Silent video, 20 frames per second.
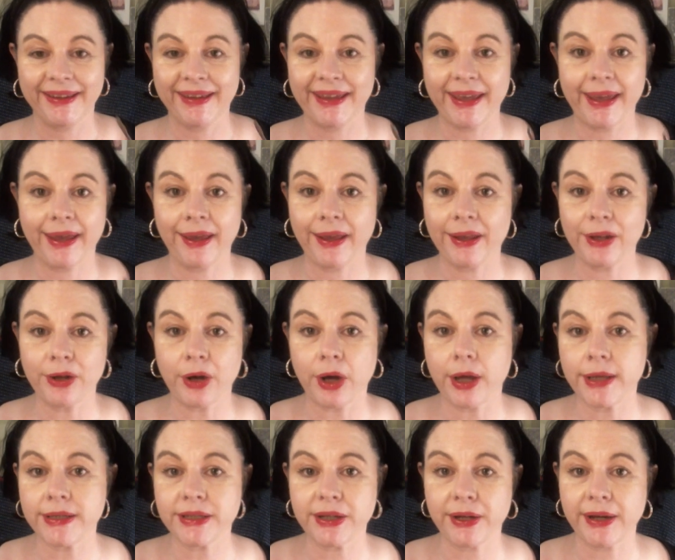yeah, look,
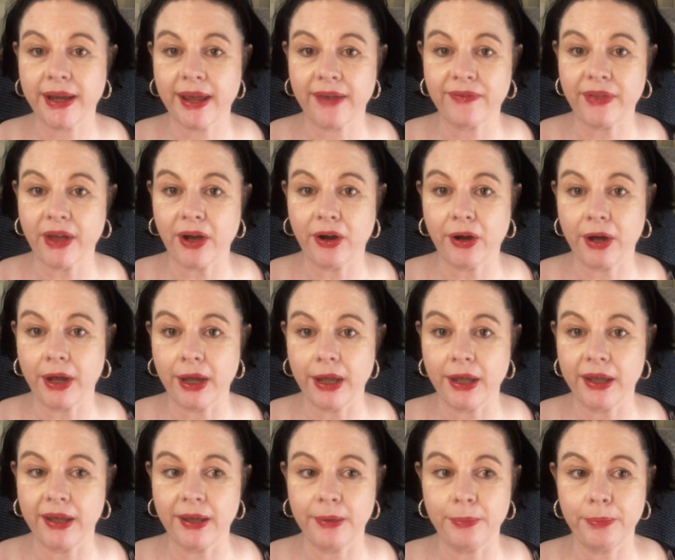I don't have that
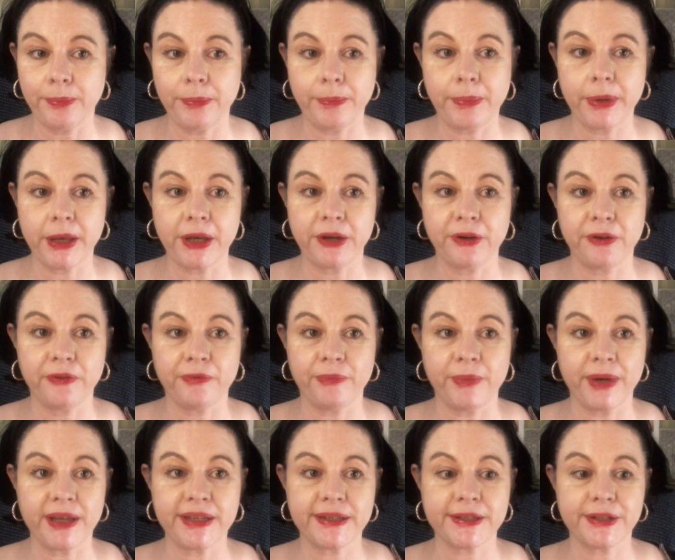high opinion of
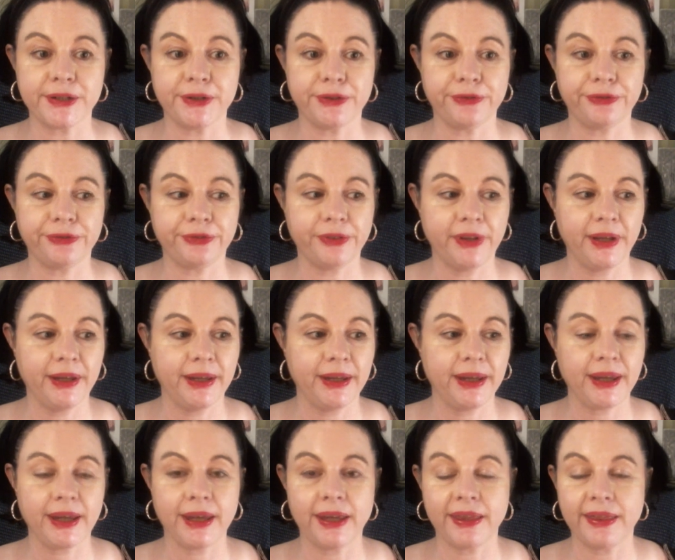myself
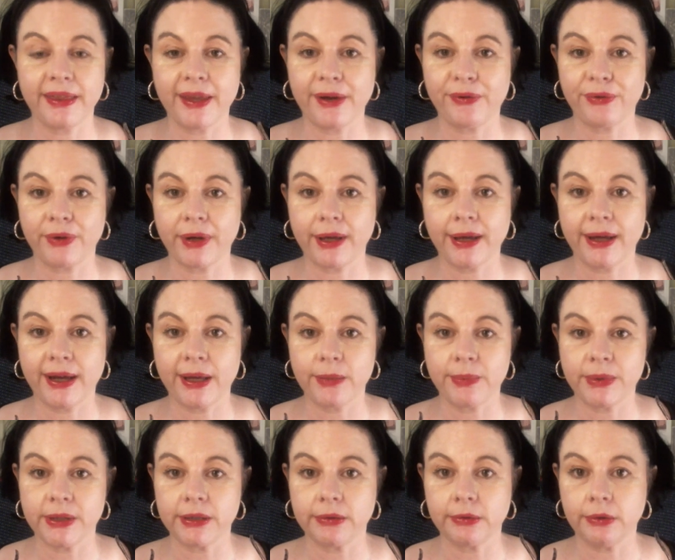in that
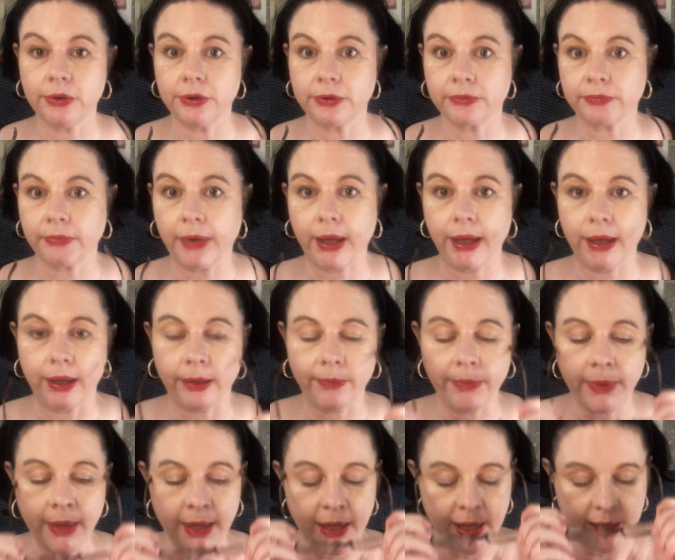regard, but look, hey.
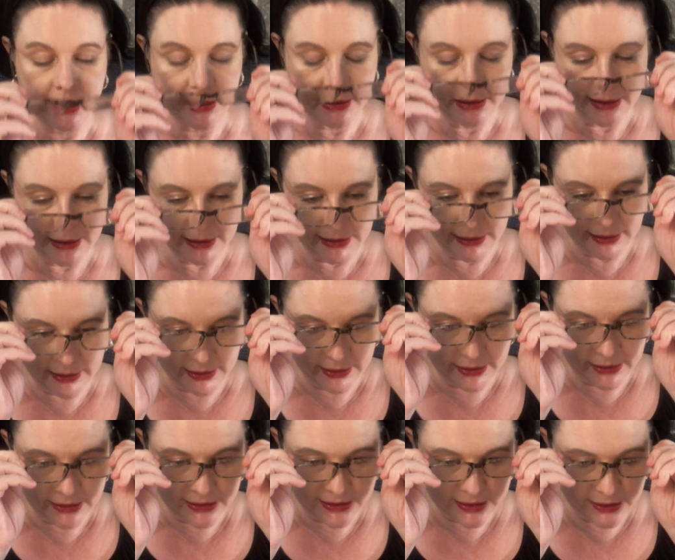
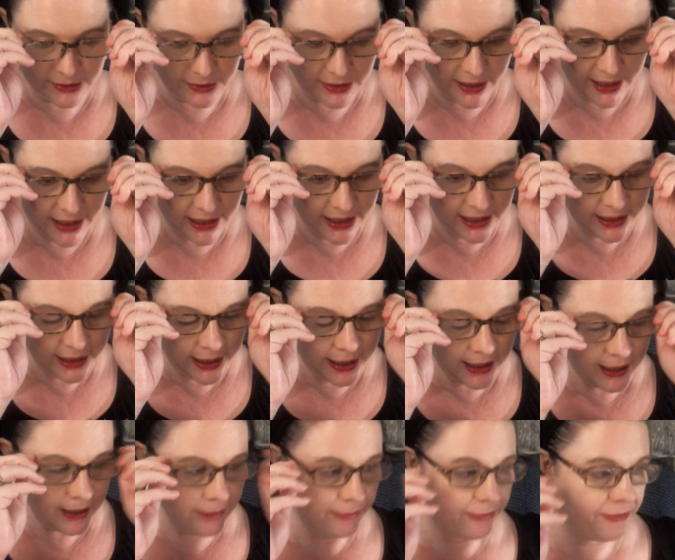So it
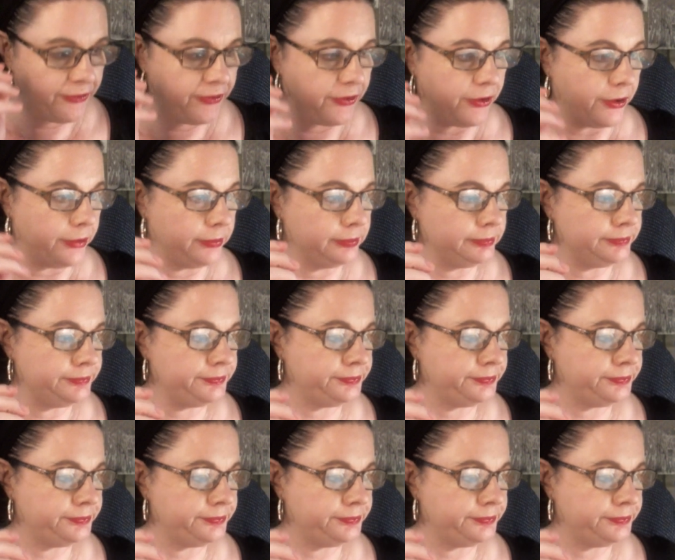came from,